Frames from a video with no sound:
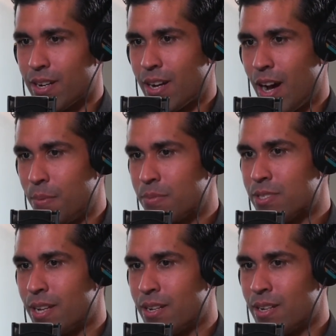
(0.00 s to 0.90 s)
comes
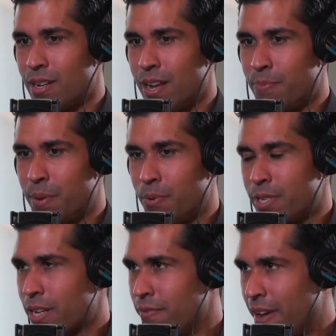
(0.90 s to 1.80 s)
and people
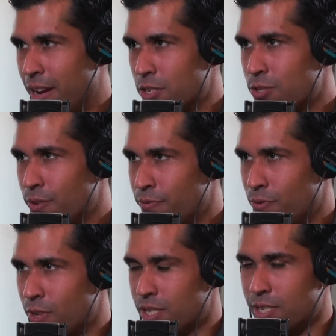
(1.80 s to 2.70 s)
take advantage to the
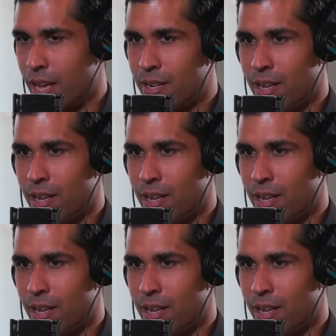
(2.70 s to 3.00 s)
full extent.